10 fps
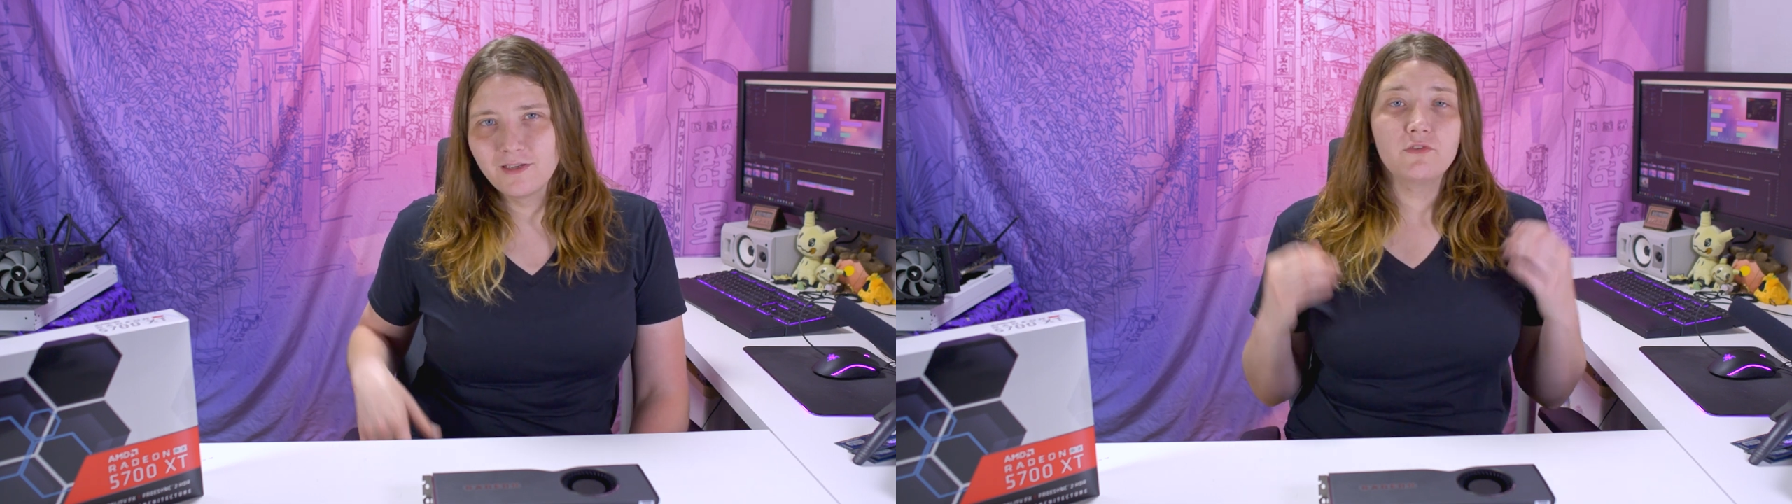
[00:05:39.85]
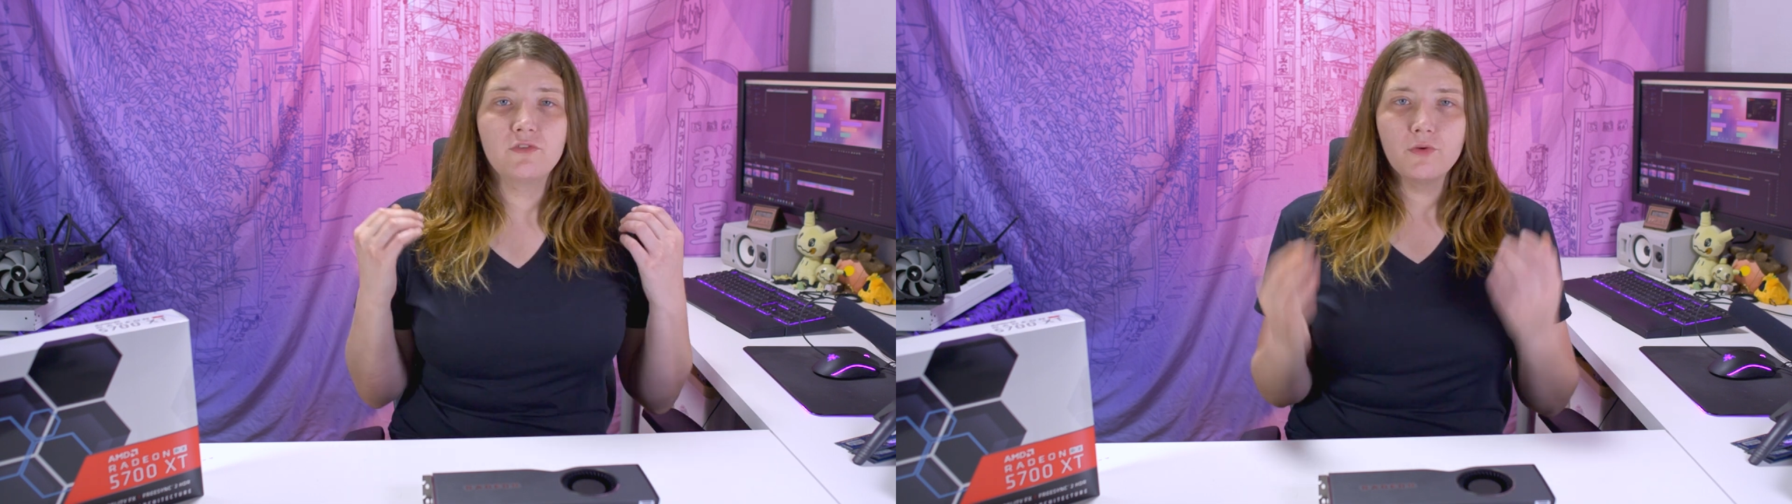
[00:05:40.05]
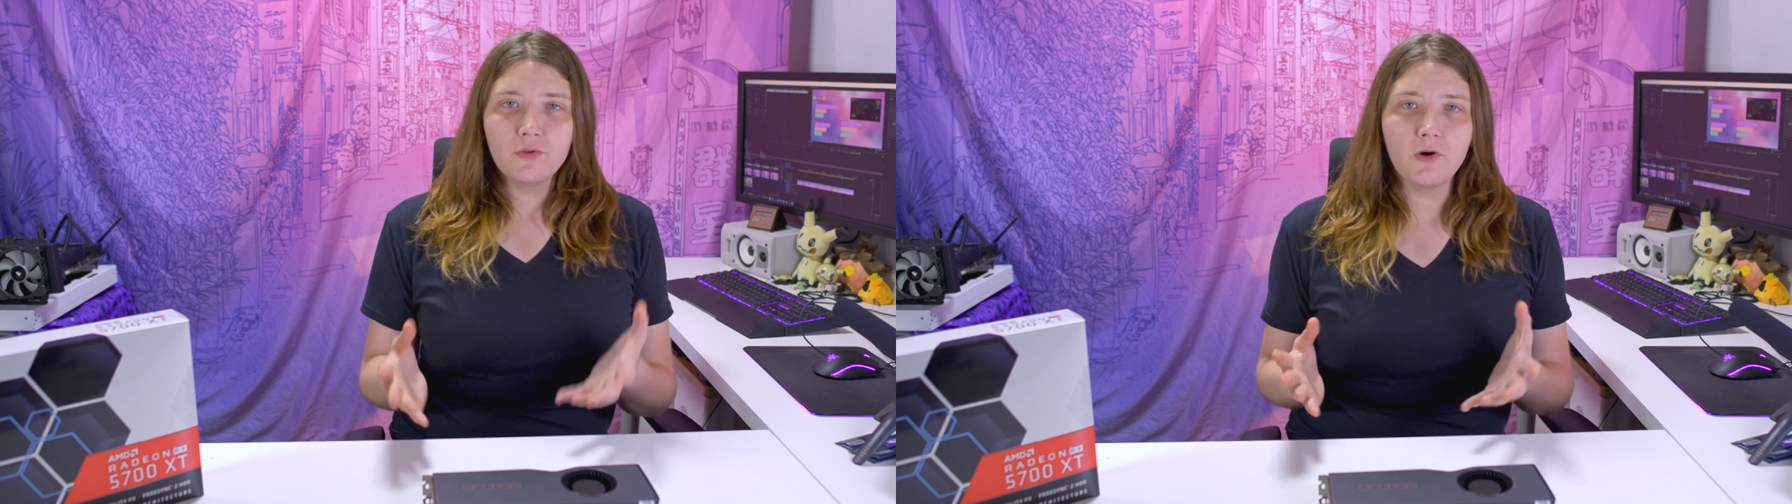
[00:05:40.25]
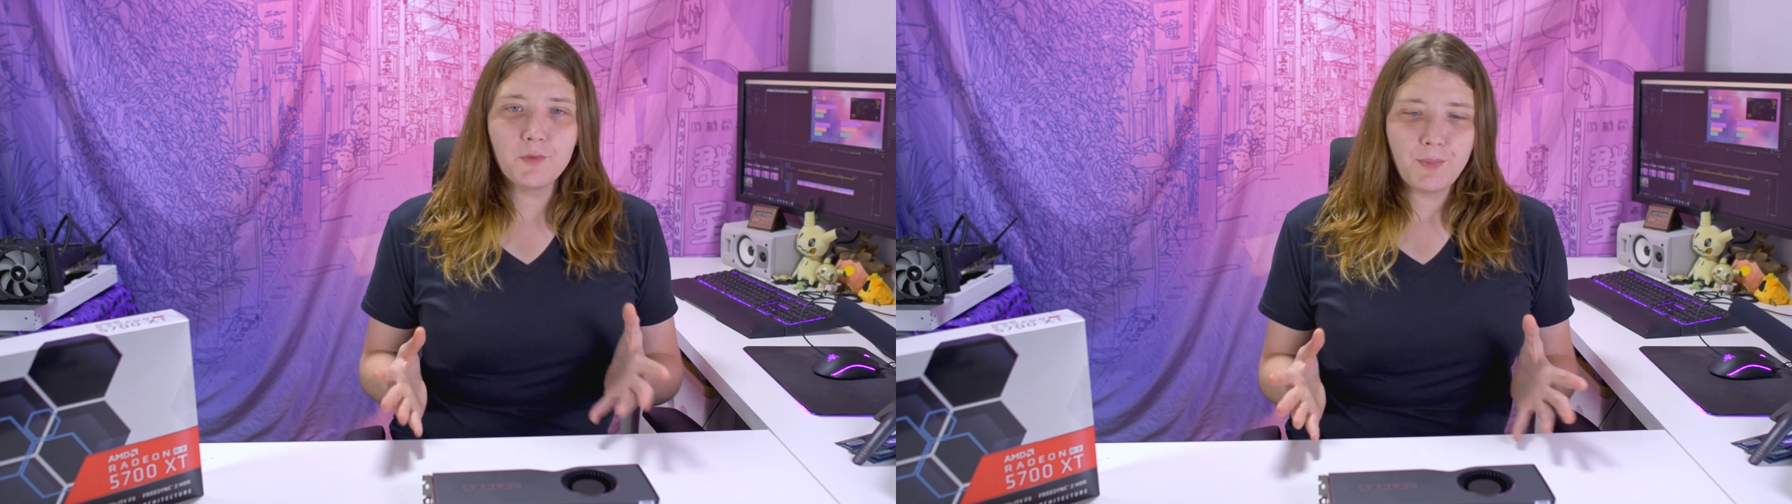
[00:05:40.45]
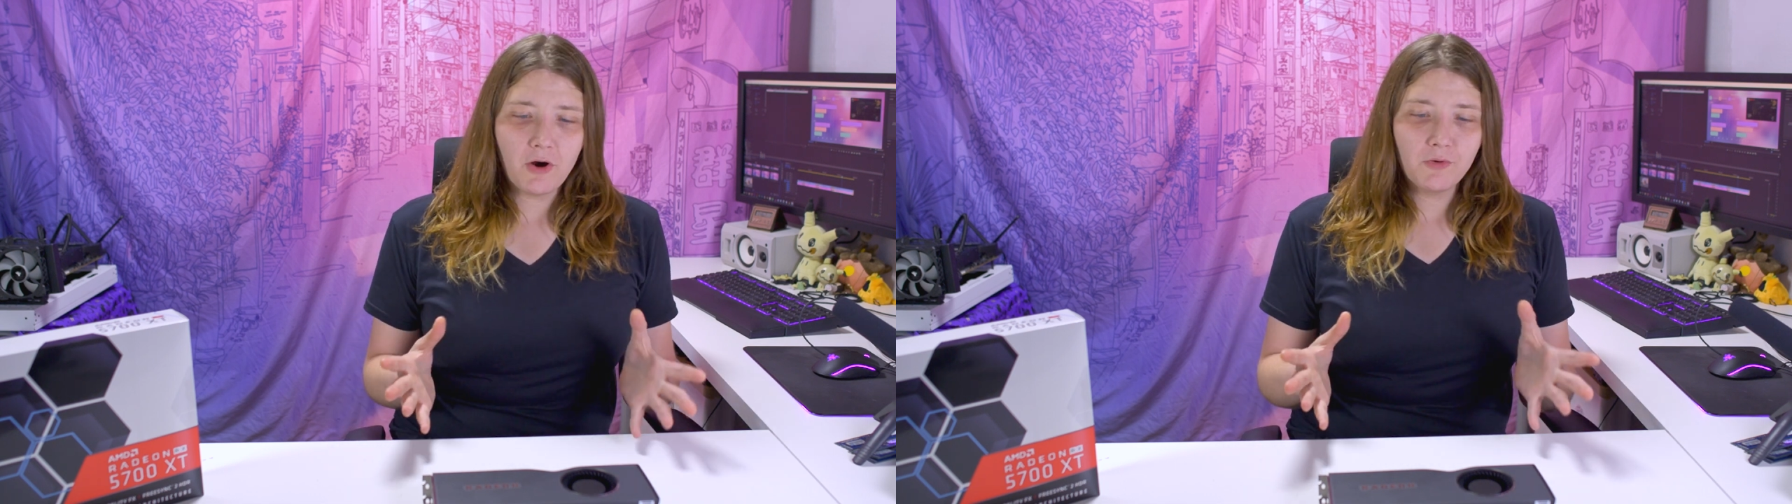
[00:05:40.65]
So there
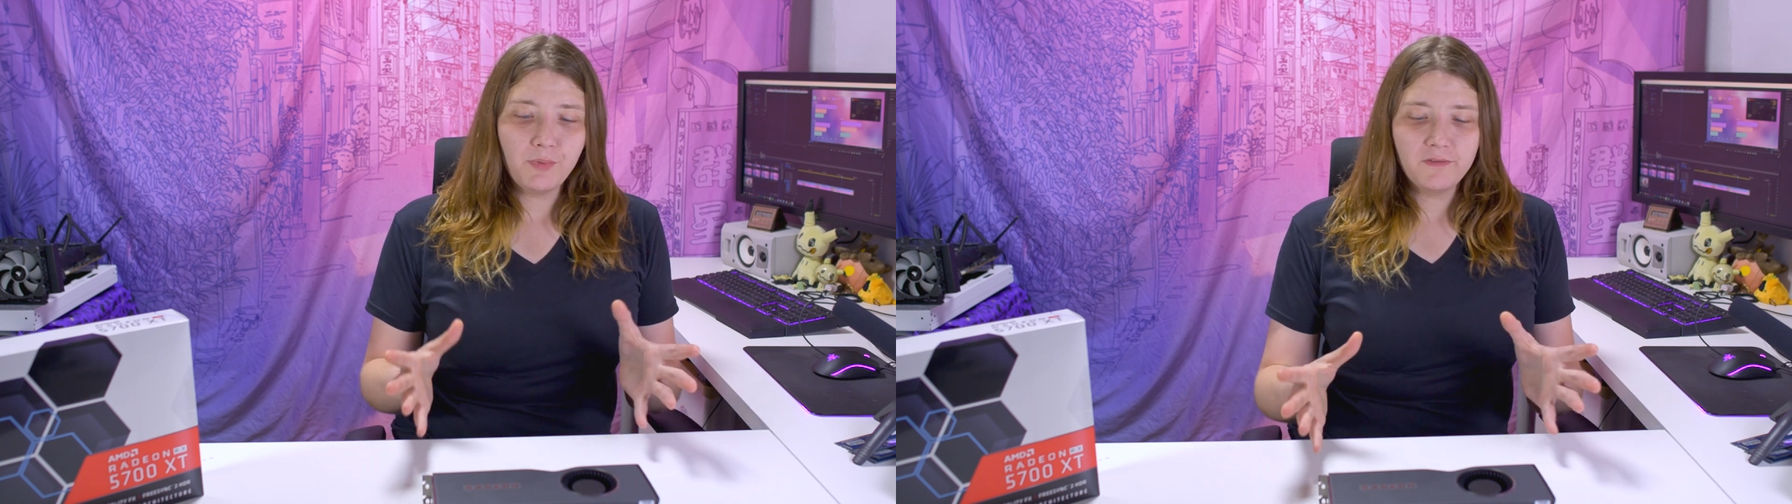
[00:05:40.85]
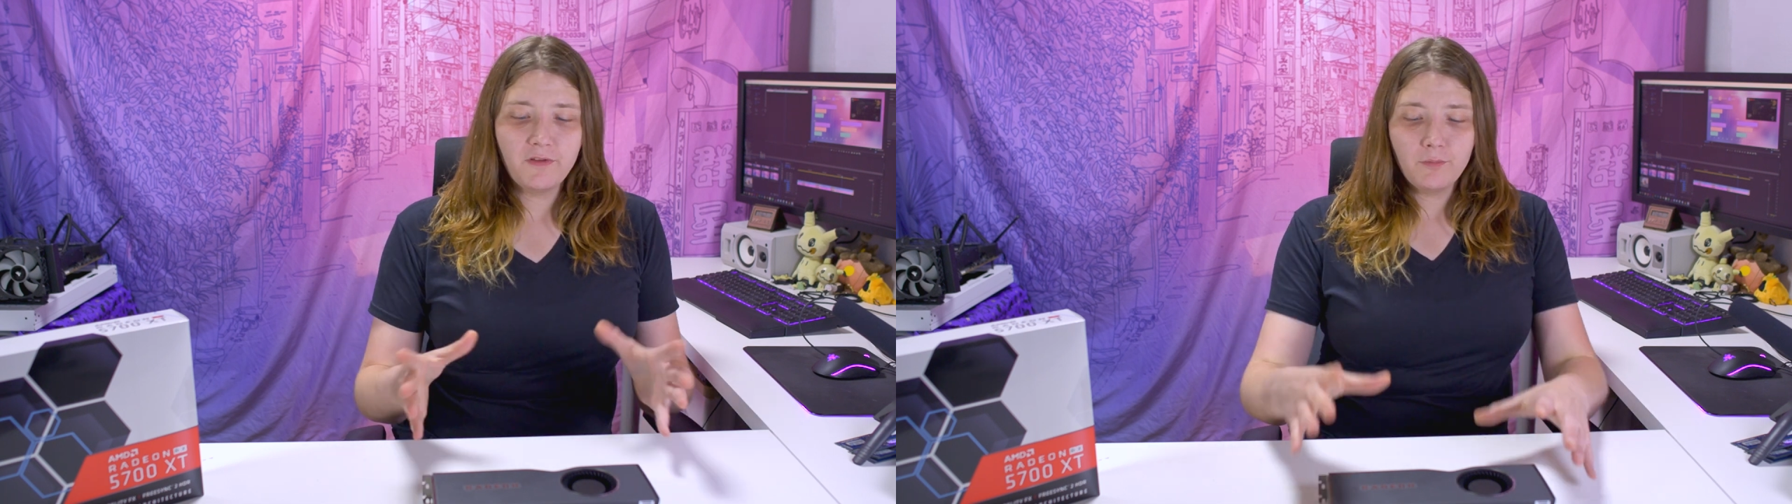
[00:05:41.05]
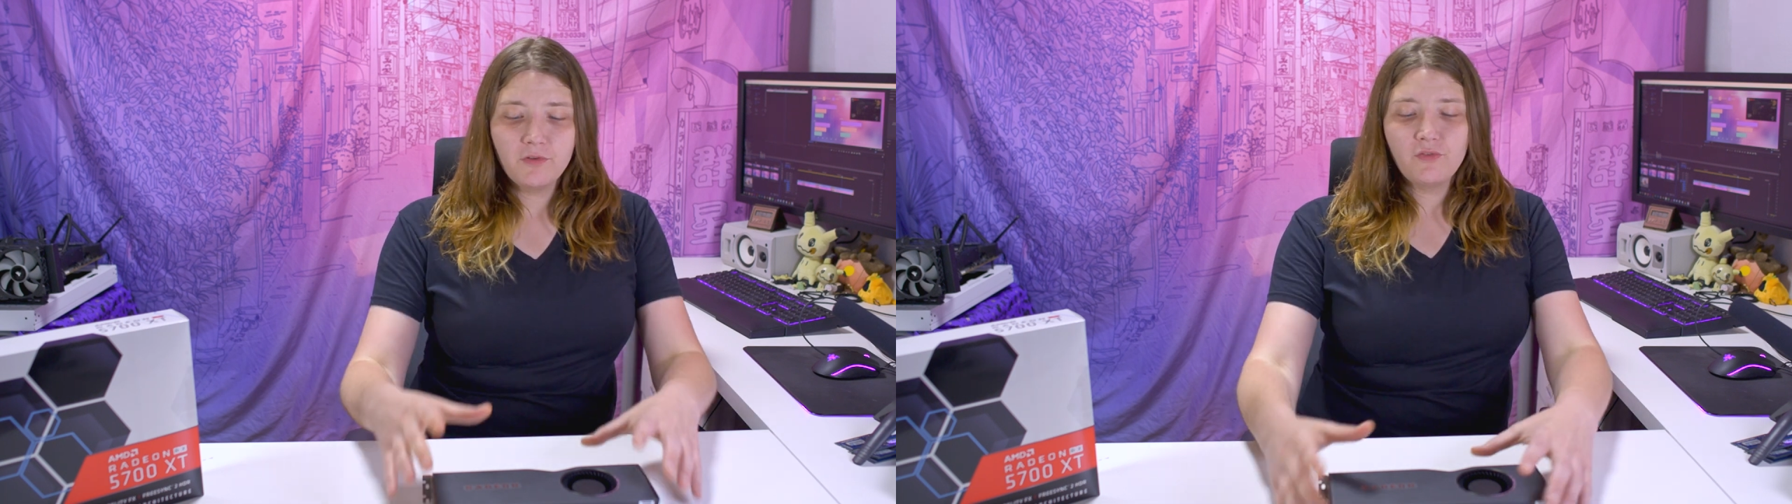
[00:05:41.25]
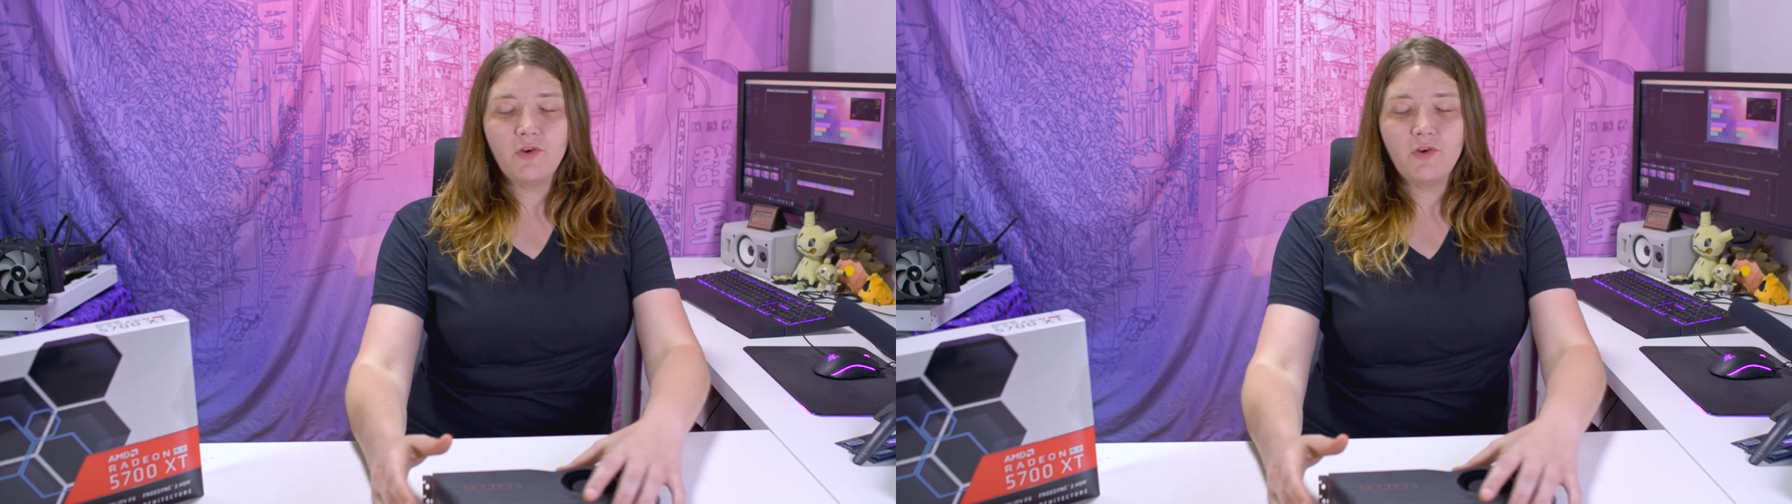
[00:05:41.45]
are power play tables